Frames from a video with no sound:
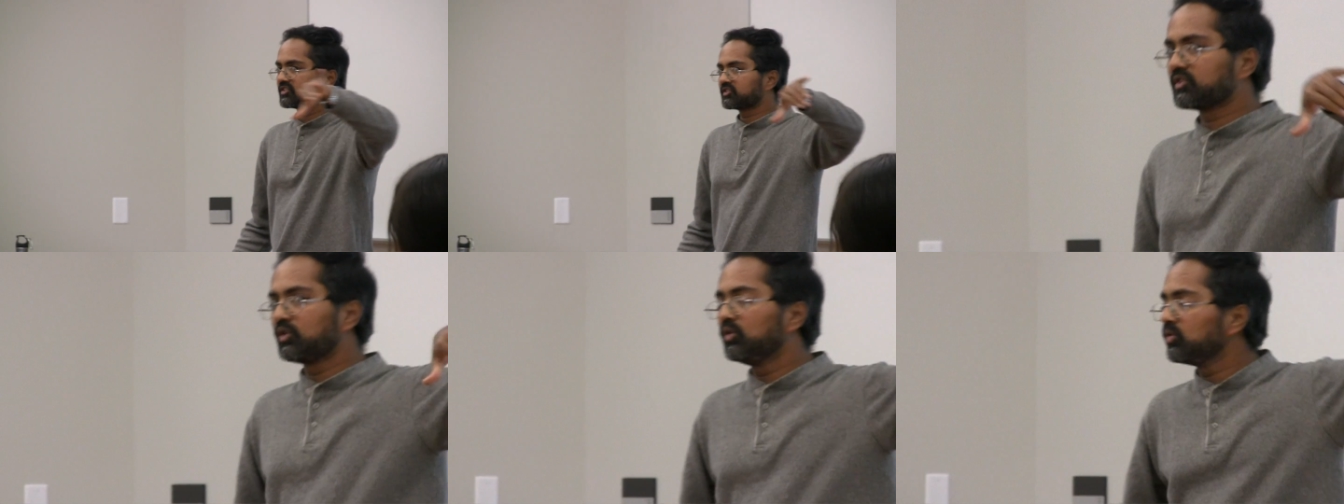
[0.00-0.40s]

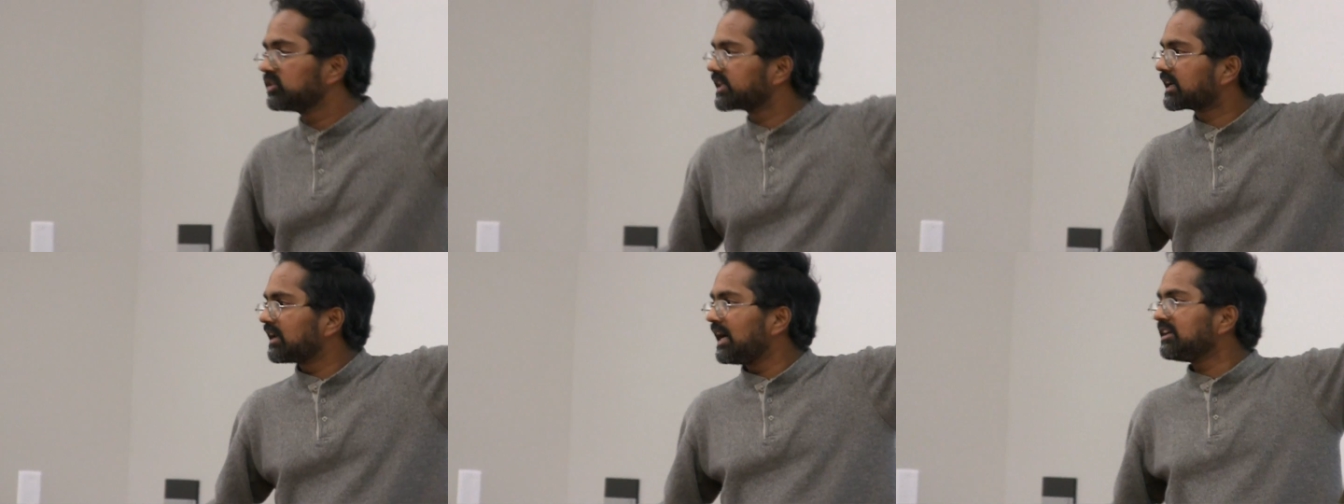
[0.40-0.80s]
school,
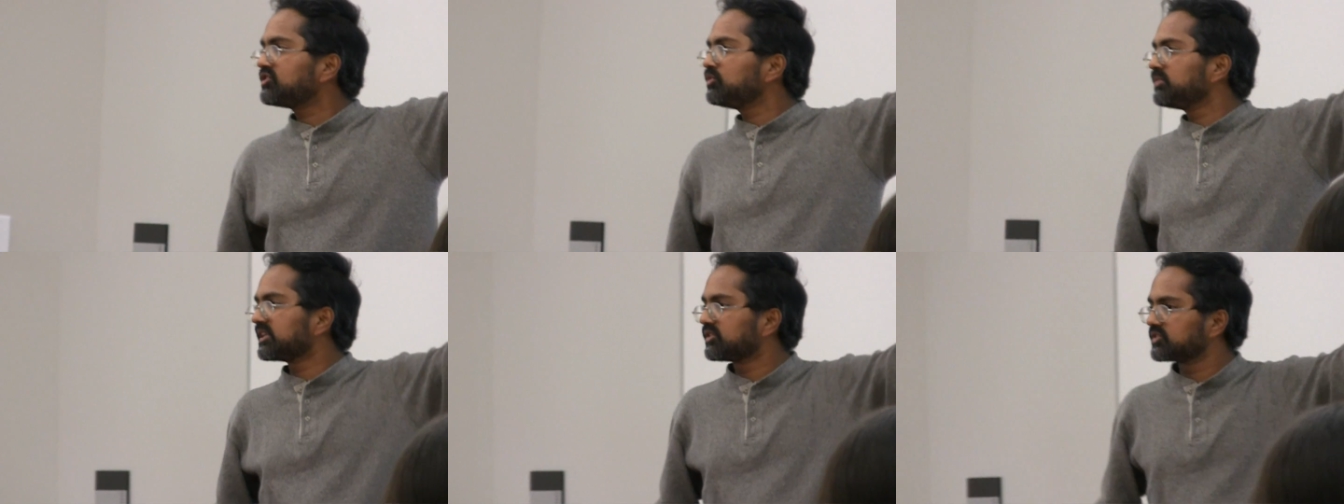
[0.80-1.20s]
the
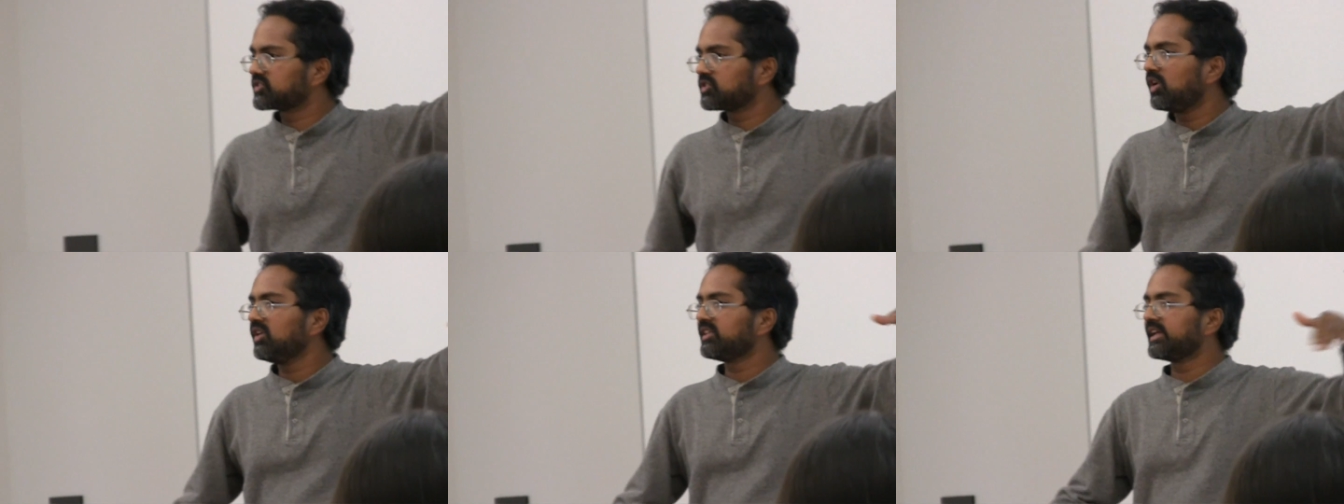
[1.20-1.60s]
classroom that you
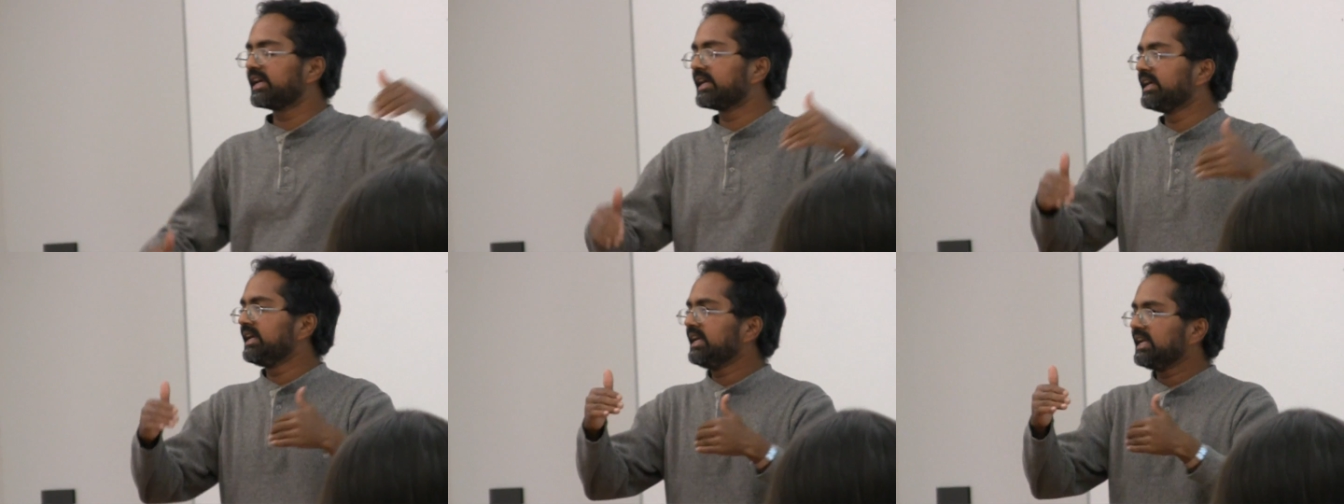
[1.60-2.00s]
saw
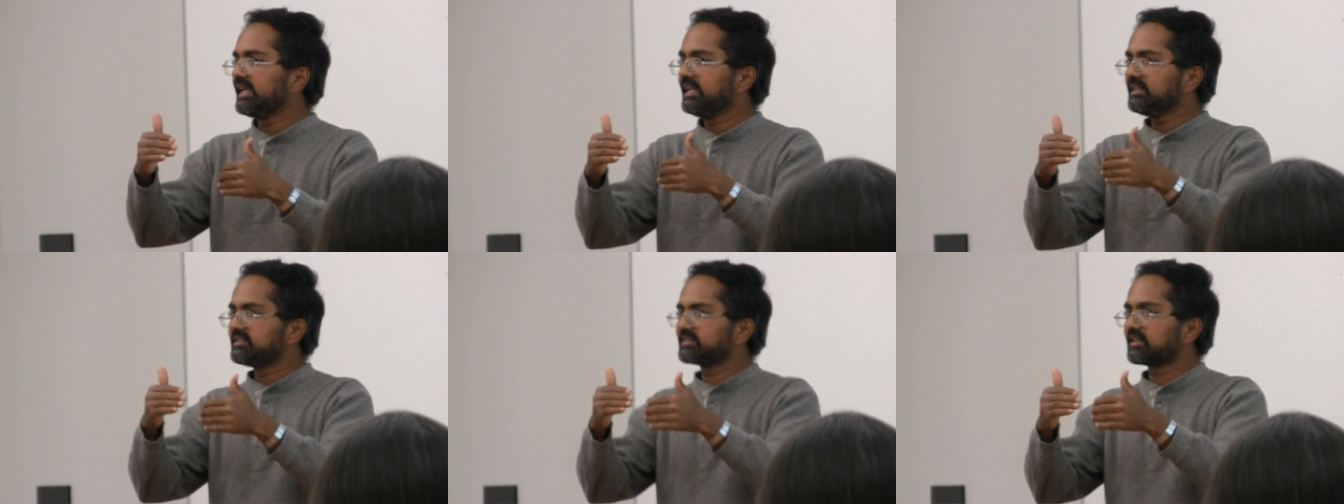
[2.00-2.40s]
there
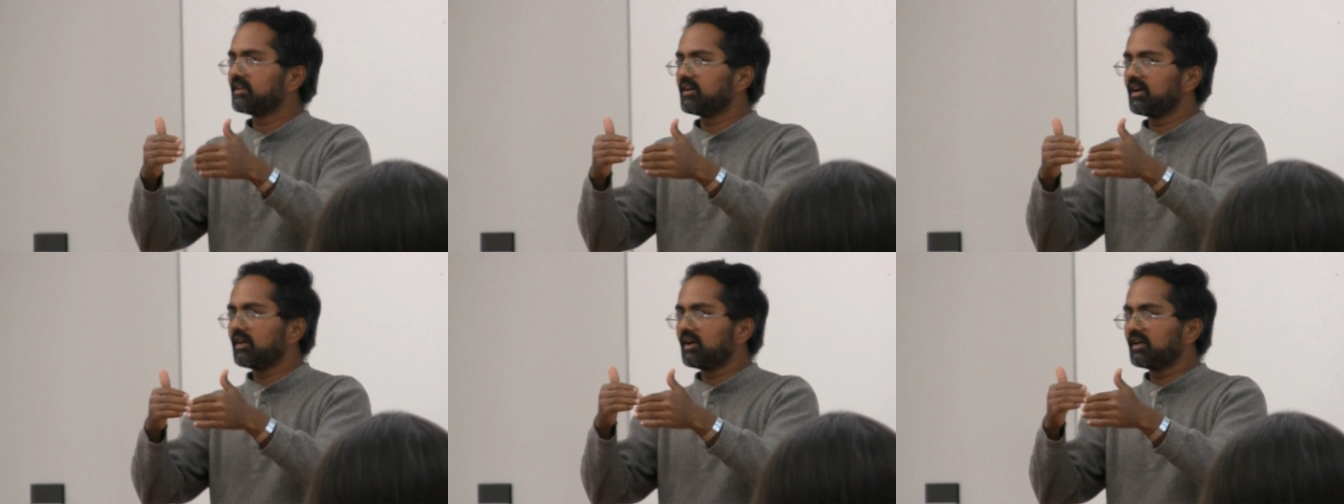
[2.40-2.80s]
is
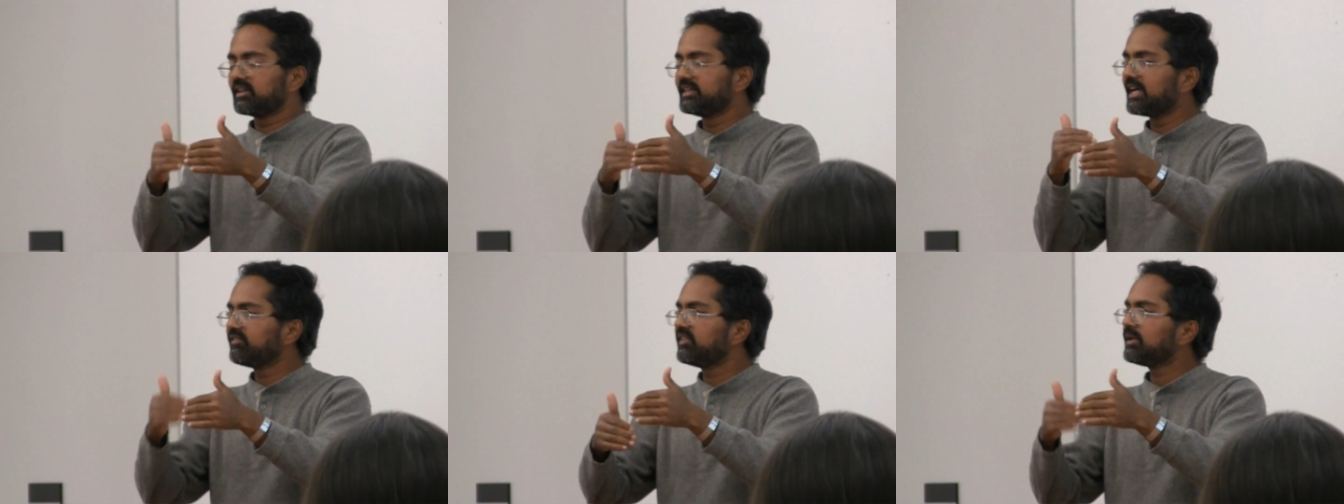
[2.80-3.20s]

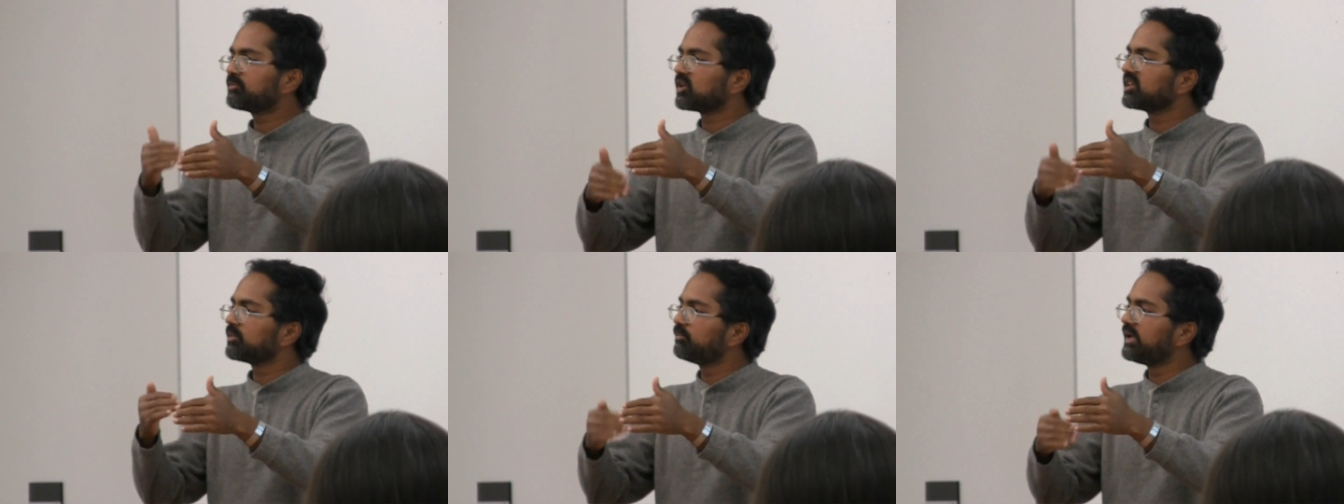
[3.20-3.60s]

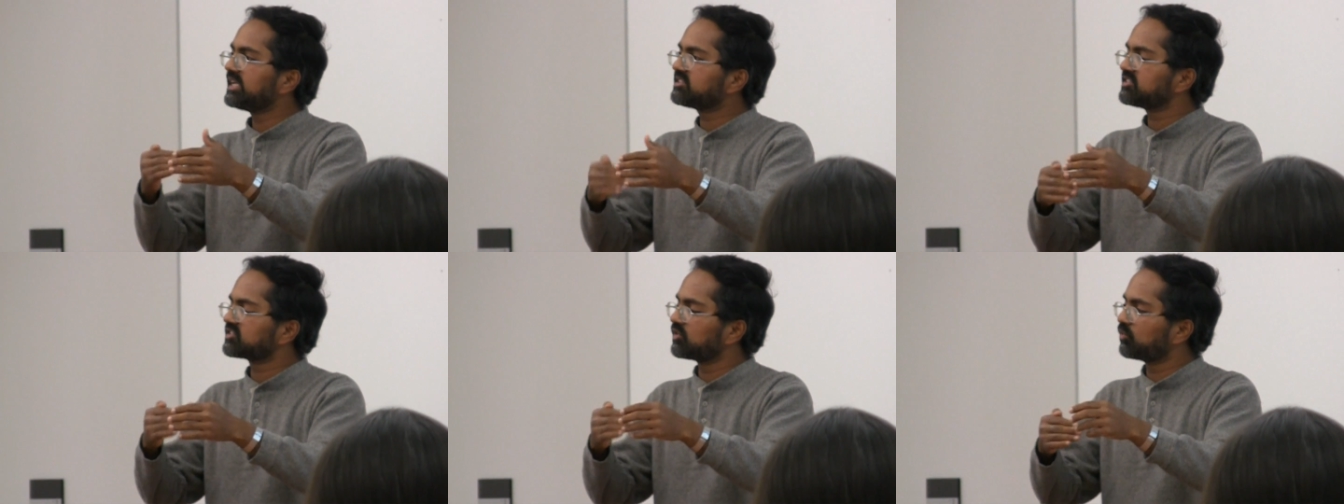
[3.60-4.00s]
developed on the
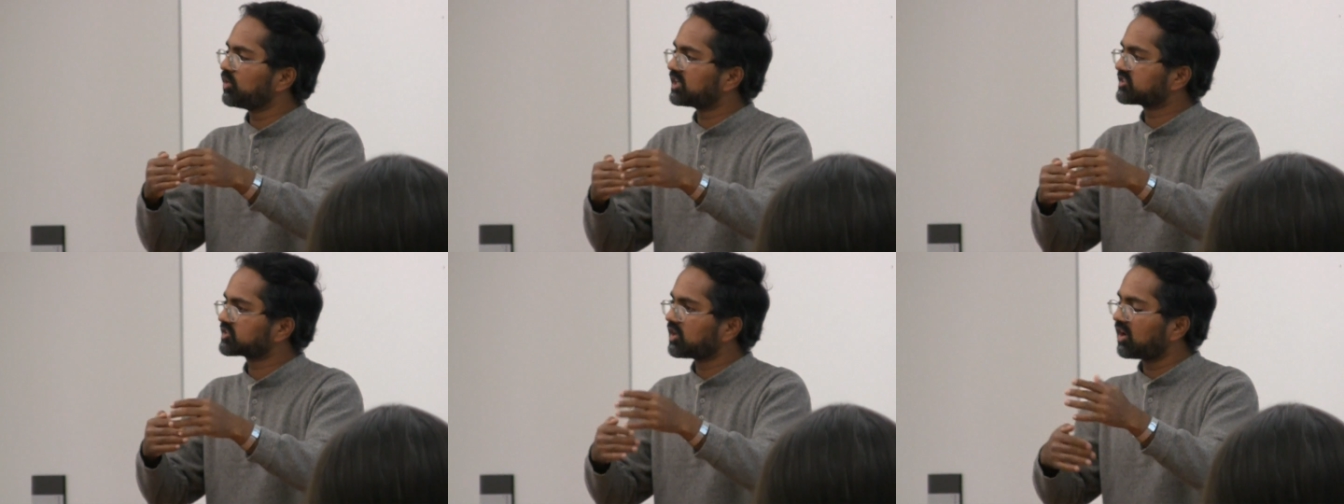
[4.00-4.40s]
basis of
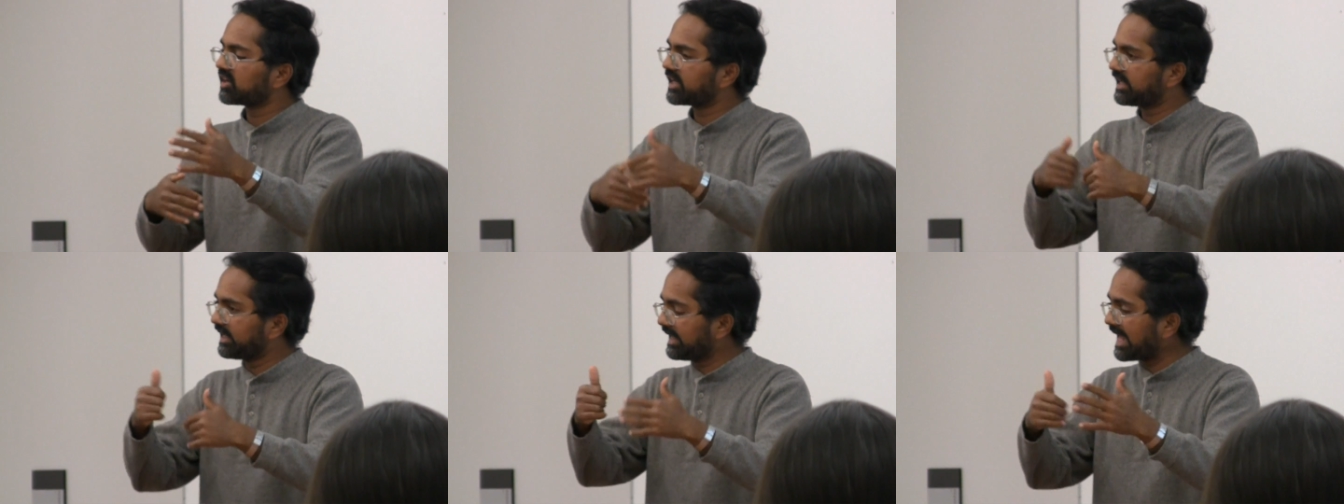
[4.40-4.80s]
what's
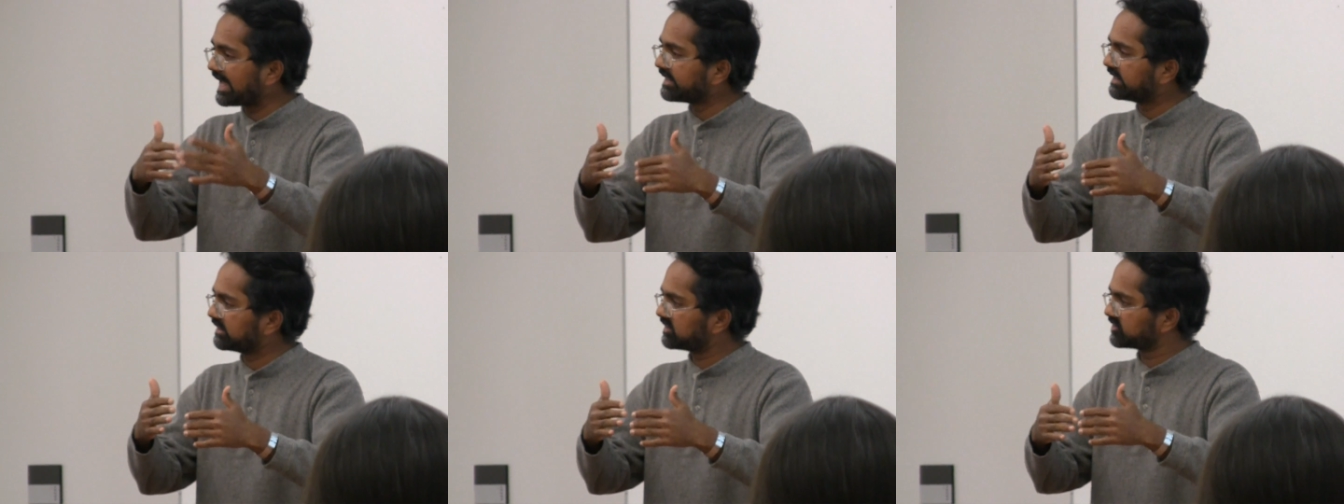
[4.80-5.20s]
called a
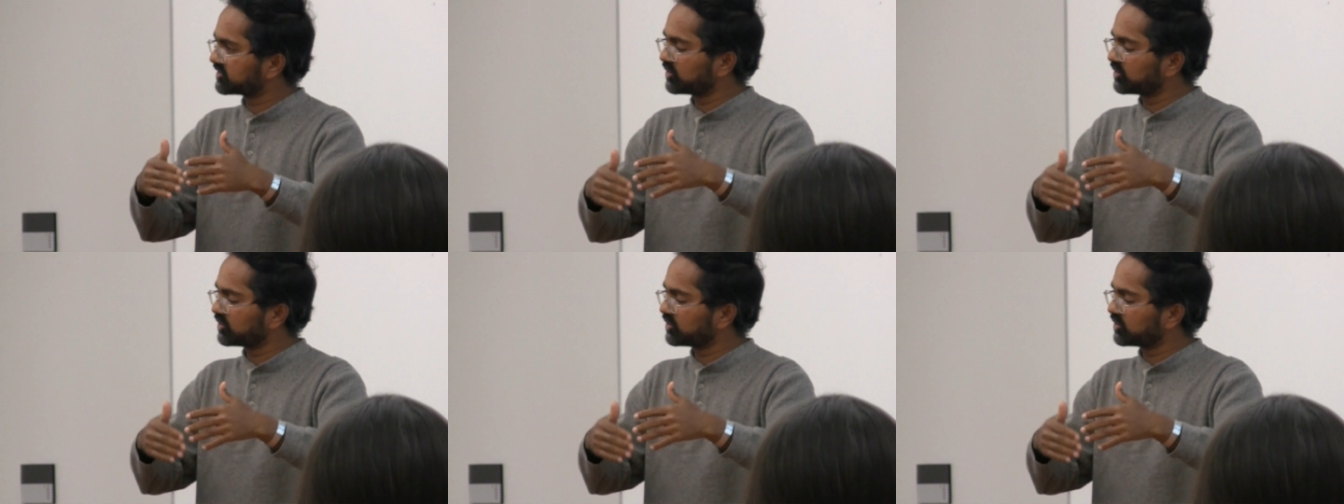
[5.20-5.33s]
ladder.